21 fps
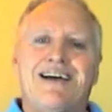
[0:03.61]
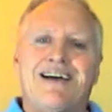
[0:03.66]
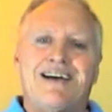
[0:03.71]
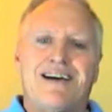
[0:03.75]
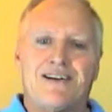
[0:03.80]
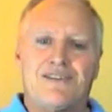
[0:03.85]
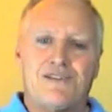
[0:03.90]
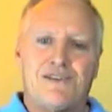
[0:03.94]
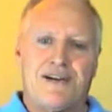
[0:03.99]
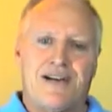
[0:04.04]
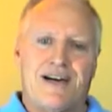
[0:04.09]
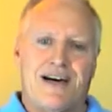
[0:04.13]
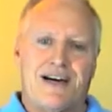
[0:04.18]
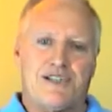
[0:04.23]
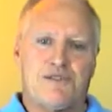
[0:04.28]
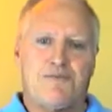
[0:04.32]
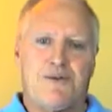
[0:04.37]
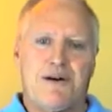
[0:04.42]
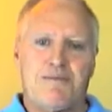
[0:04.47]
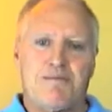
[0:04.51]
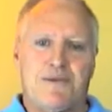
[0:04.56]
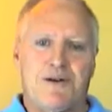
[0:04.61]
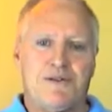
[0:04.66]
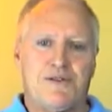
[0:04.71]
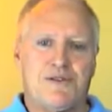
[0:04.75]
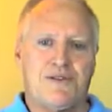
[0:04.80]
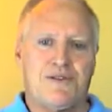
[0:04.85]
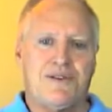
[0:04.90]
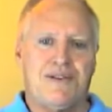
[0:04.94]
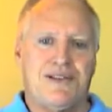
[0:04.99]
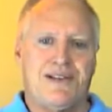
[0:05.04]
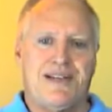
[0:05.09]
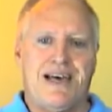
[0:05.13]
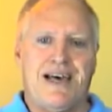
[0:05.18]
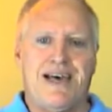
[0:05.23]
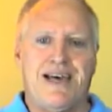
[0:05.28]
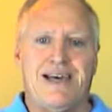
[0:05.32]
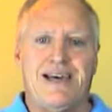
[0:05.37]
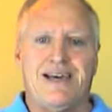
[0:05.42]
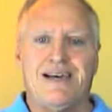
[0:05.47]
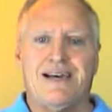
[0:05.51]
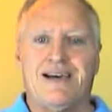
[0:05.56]
Yesterday, I spent most of the
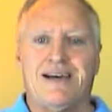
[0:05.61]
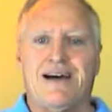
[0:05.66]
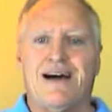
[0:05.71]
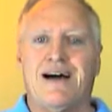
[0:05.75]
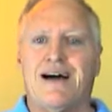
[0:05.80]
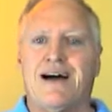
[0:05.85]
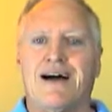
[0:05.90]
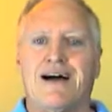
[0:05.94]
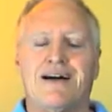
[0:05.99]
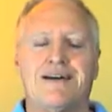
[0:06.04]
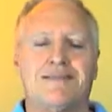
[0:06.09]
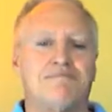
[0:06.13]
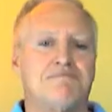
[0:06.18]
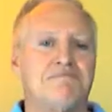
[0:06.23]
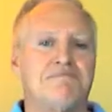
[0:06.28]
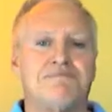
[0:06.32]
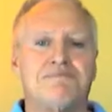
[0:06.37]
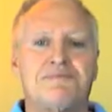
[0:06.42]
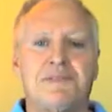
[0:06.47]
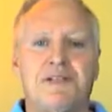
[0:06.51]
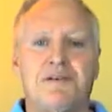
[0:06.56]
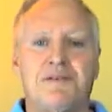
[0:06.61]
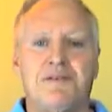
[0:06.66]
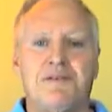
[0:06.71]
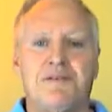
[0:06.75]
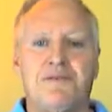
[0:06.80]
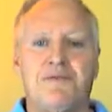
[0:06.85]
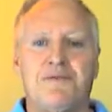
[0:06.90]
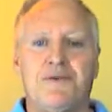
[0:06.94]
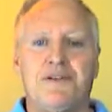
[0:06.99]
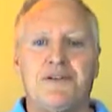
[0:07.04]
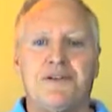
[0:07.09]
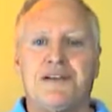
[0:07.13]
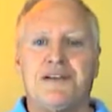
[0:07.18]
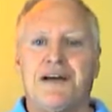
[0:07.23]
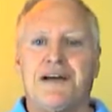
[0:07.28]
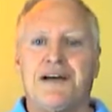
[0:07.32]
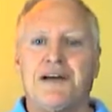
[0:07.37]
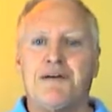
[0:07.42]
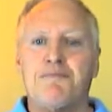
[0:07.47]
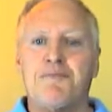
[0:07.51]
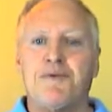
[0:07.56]
day with
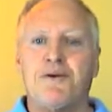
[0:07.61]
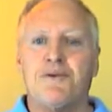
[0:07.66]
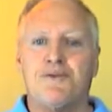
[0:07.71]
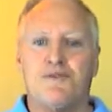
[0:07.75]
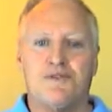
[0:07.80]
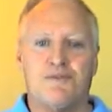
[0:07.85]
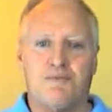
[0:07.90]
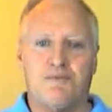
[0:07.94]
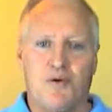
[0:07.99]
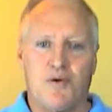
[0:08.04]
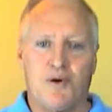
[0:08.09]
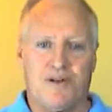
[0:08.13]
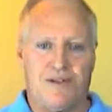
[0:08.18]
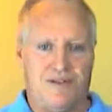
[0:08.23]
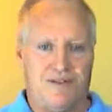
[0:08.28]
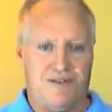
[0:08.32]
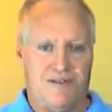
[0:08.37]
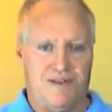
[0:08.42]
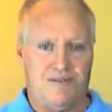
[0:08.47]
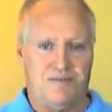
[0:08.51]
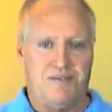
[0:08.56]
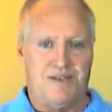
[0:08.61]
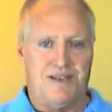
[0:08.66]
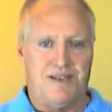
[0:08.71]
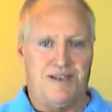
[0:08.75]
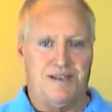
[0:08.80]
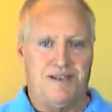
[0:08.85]
that computer support group.